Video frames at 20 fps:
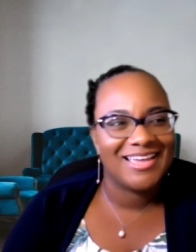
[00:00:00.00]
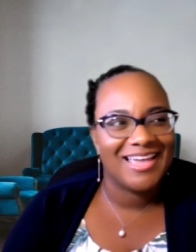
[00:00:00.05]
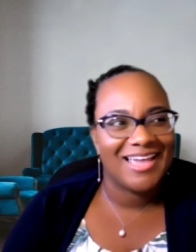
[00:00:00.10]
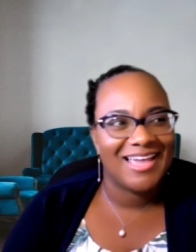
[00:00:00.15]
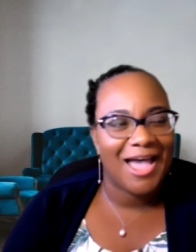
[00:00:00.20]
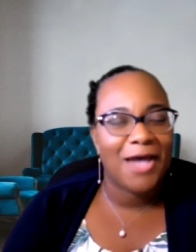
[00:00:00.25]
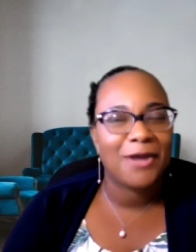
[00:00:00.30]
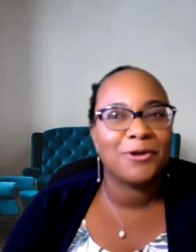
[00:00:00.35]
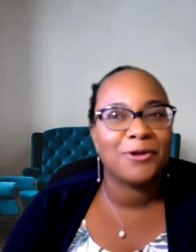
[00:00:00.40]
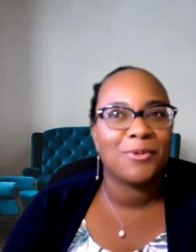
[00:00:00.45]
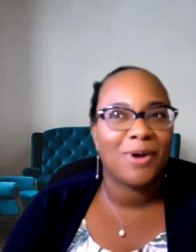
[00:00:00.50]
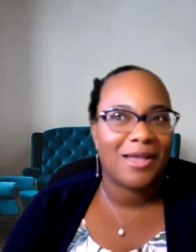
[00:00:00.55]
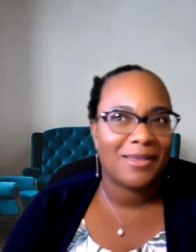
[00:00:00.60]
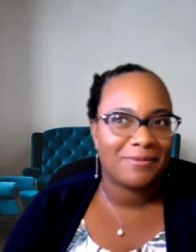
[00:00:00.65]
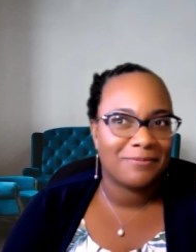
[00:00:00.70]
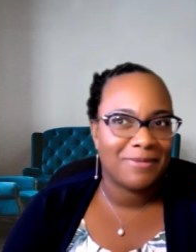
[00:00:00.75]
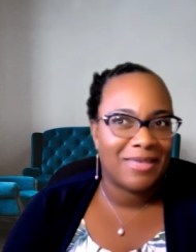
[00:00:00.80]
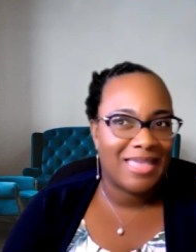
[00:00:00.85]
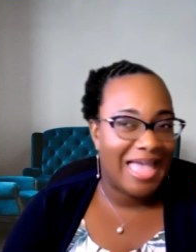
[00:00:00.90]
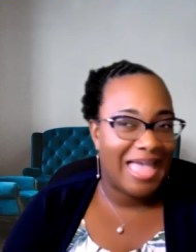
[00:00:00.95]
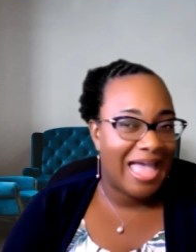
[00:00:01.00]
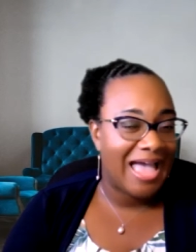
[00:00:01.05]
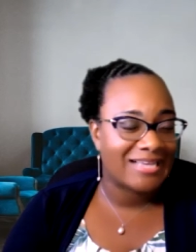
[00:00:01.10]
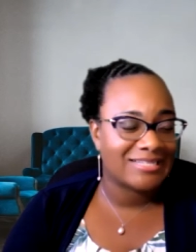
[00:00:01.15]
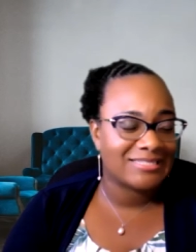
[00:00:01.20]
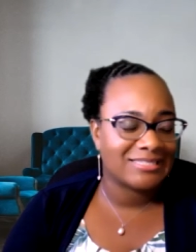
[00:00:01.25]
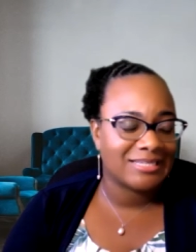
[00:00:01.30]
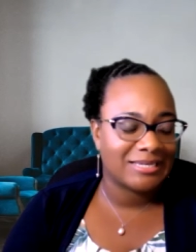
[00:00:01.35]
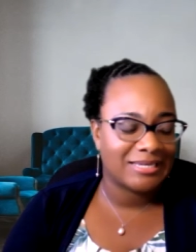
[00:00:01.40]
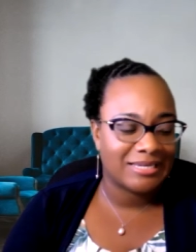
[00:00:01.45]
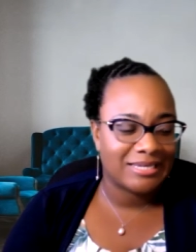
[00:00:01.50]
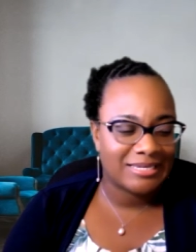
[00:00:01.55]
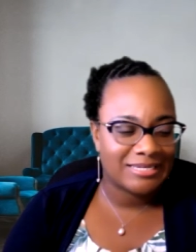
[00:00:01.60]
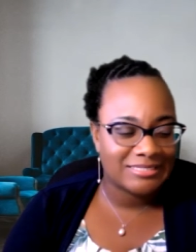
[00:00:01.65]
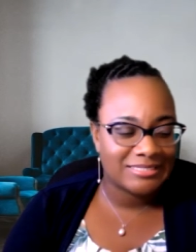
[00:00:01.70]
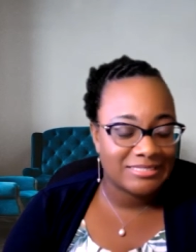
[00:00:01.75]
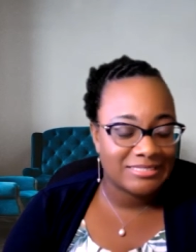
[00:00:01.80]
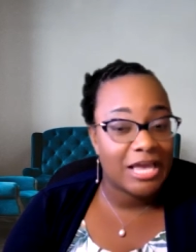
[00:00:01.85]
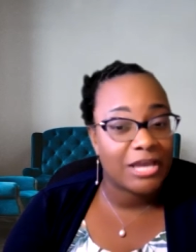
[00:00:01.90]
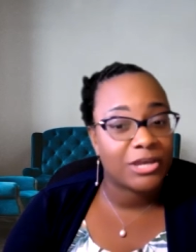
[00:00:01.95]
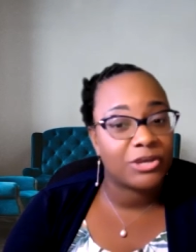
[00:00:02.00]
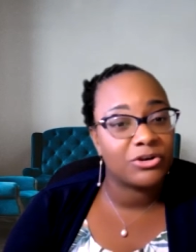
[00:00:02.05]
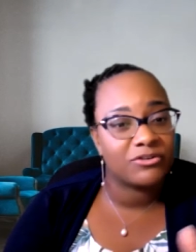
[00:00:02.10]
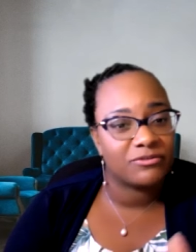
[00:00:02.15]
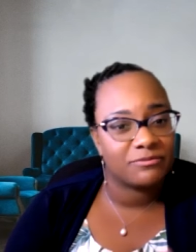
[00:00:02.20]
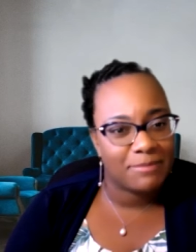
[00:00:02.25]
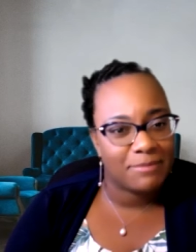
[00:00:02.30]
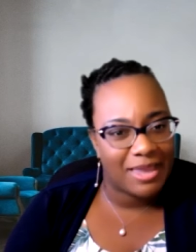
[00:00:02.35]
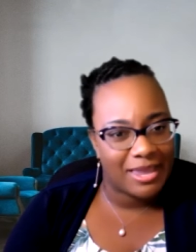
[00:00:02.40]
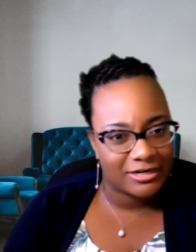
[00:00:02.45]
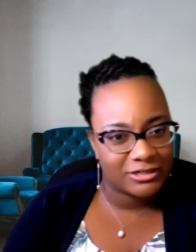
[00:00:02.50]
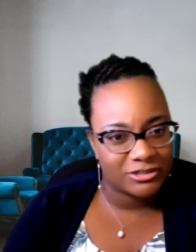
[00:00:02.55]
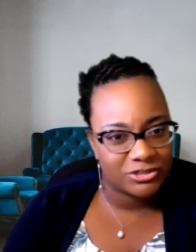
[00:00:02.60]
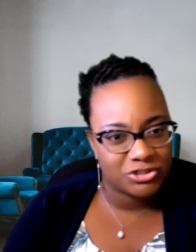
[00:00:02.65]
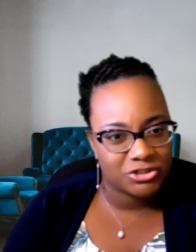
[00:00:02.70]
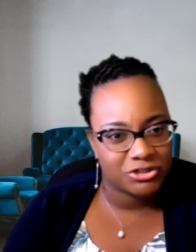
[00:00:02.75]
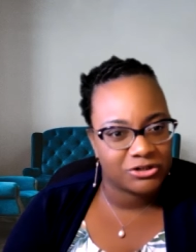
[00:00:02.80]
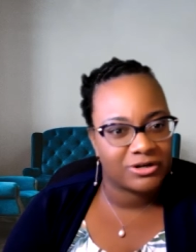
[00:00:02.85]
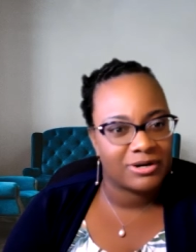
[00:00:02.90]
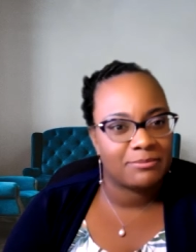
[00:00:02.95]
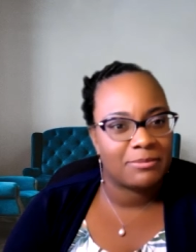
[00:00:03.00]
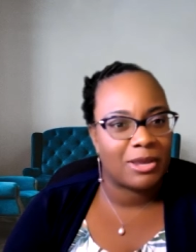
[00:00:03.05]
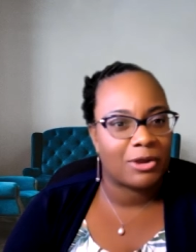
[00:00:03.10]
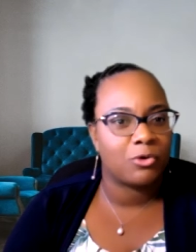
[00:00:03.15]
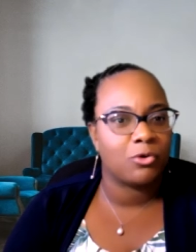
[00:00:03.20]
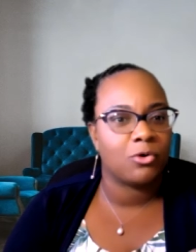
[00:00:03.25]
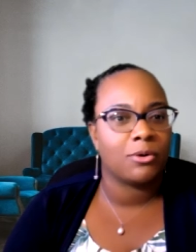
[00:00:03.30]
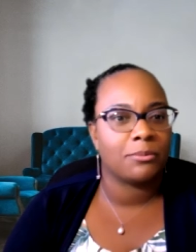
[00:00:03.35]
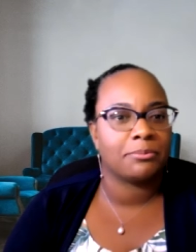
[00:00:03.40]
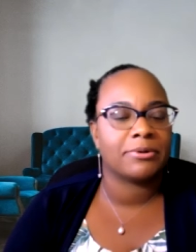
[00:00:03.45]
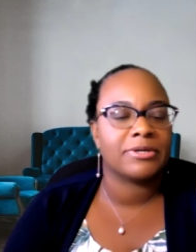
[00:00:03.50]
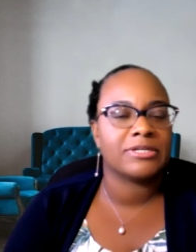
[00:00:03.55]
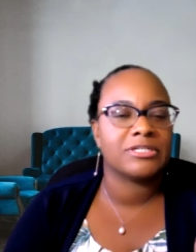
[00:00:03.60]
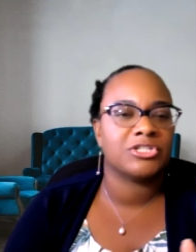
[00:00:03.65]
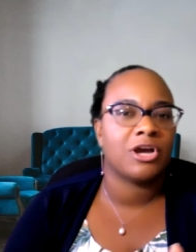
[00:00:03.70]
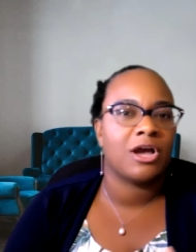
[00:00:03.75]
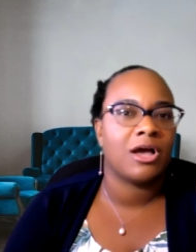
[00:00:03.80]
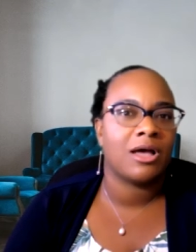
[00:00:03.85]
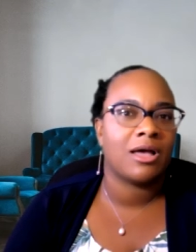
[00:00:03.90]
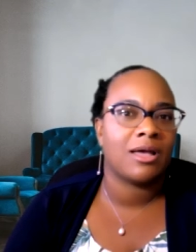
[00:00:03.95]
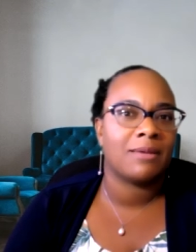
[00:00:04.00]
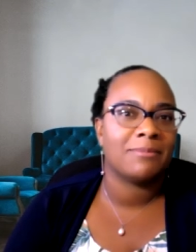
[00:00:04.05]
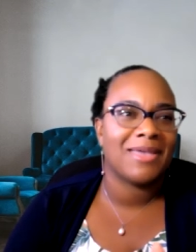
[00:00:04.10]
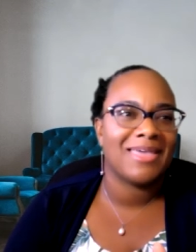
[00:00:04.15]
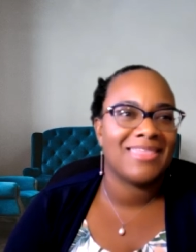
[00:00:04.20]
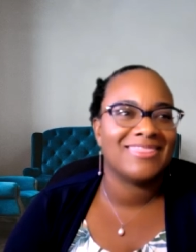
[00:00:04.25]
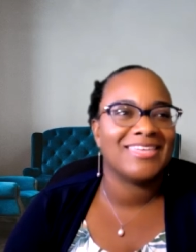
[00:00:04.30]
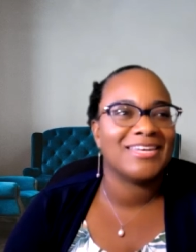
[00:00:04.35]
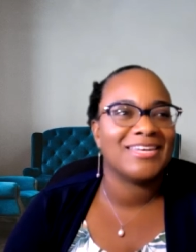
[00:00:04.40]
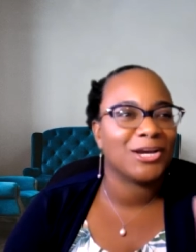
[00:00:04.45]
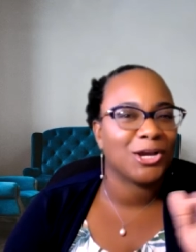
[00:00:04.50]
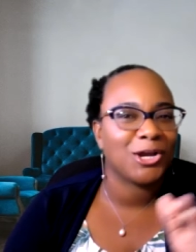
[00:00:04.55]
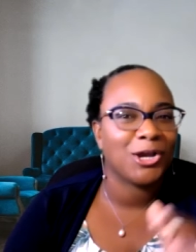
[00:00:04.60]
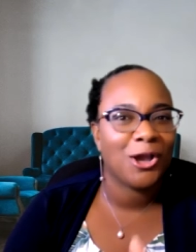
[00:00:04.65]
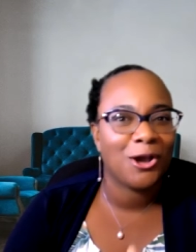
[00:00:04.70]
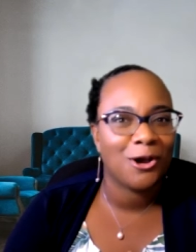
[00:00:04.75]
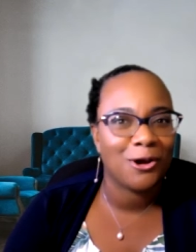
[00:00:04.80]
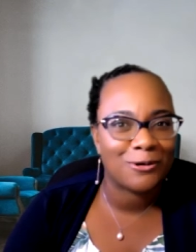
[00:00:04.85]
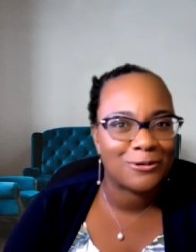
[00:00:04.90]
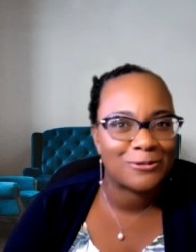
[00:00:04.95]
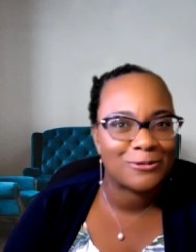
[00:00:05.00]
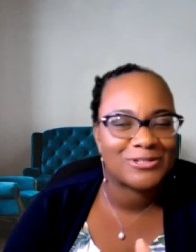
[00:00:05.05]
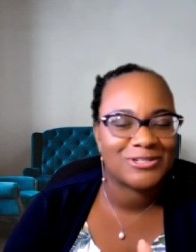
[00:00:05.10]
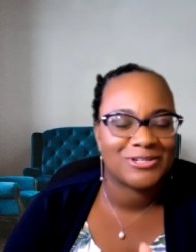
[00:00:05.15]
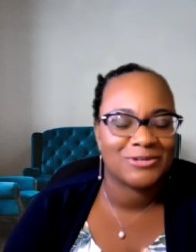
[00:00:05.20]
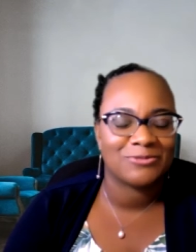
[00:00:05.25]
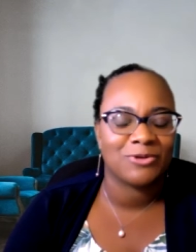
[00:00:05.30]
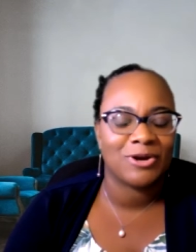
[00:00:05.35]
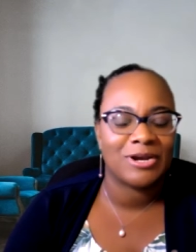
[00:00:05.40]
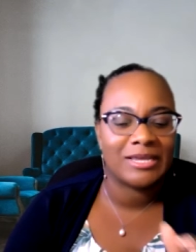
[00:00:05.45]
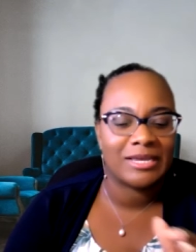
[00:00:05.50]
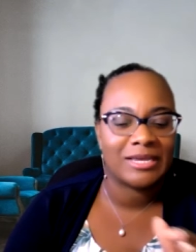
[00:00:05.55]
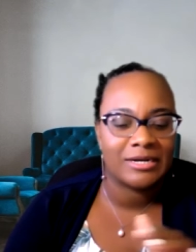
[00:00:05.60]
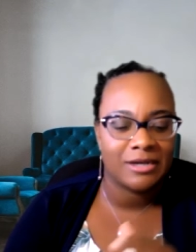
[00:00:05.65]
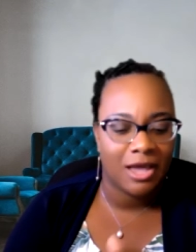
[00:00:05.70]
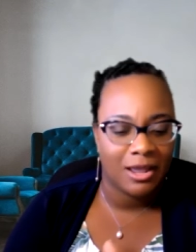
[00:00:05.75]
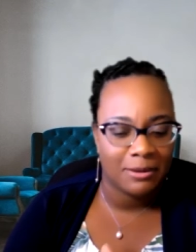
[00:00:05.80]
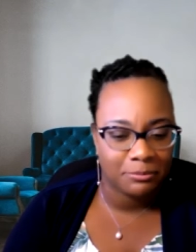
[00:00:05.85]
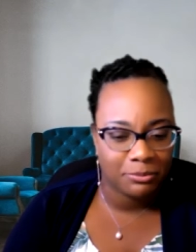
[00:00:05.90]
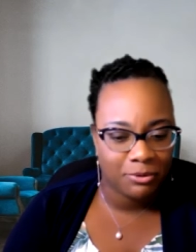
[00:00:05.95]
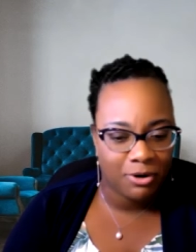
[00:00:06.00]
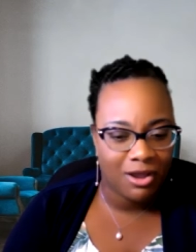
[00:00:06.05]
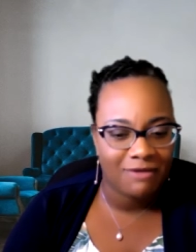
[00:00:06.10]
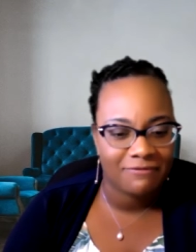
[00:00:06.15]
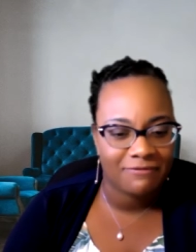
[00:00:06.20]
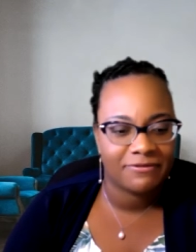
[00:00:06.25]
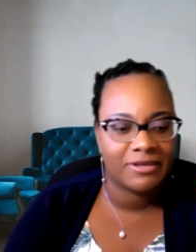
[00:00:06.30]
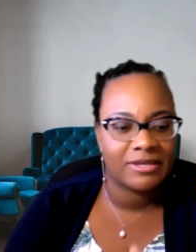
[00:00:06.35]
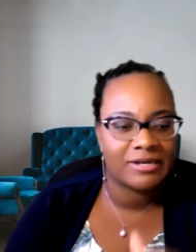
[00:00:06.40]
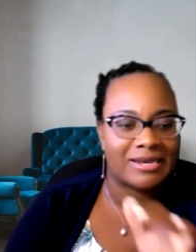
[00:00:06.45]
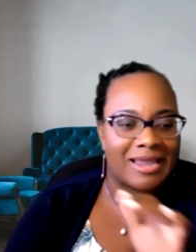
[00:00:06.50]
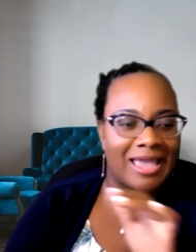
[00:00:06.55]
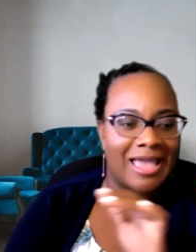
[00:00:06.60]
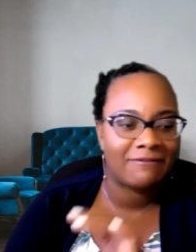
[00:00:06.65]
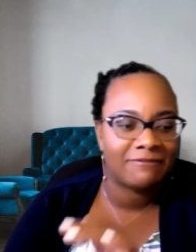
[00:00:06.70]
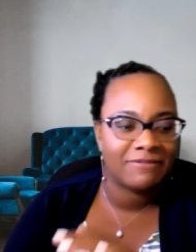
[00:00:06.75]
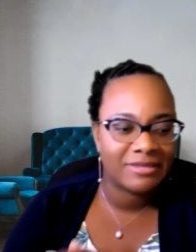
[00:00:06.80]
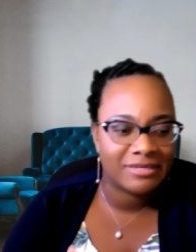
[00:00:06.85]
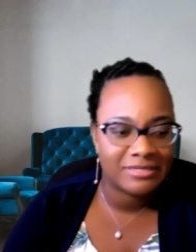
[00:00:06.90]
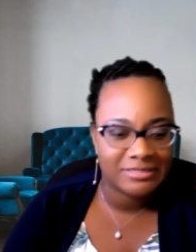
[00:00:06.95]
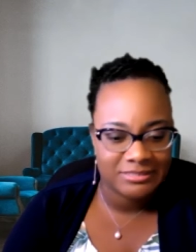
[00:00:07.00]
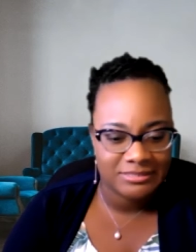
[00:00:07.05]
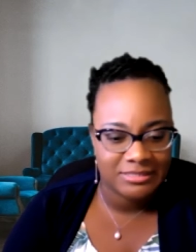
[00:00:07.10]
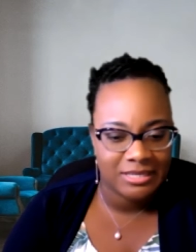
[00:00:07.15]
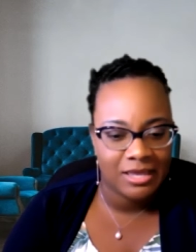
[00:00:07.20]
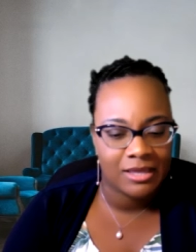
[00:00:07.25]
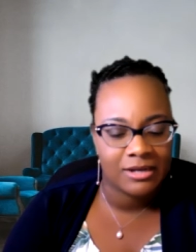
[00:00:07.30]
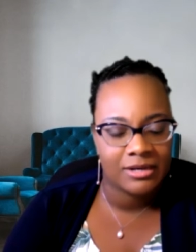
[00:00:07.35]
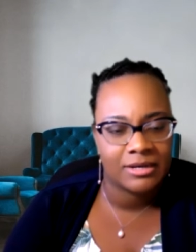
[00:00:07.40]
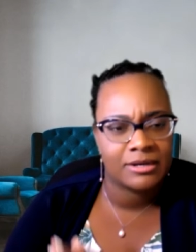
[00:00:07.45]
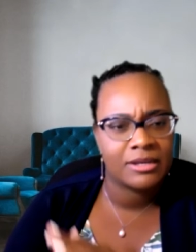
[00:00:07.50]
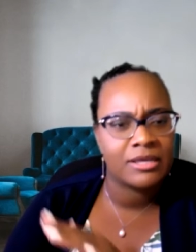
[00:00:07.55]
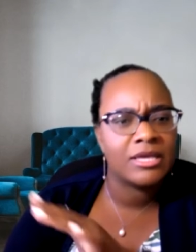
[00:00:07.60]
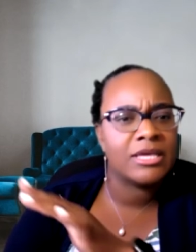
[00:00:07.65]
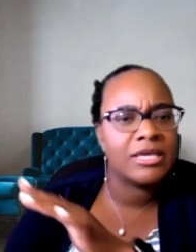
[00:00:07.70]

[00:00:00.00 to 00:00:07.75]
how do I, as an executive manager in my corporate job, and then a coach and running a nonprofit and having a son and